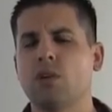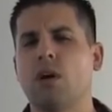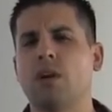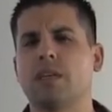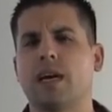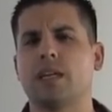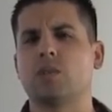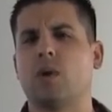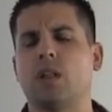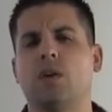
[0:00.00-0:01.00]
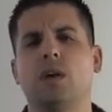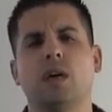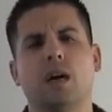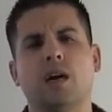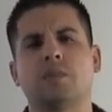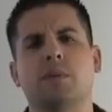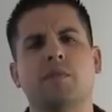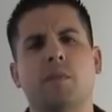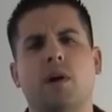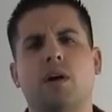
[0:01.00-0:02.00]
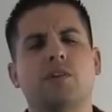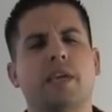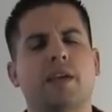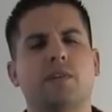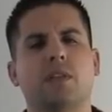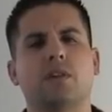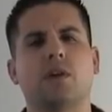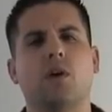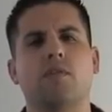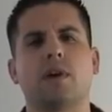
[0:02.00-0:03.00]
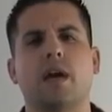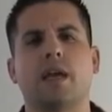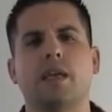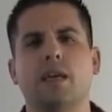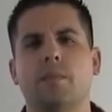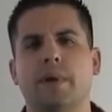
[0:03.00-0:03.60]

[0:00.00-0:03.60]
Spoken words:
hard to kind of swallow, some of them are. You can't really learn it overnight.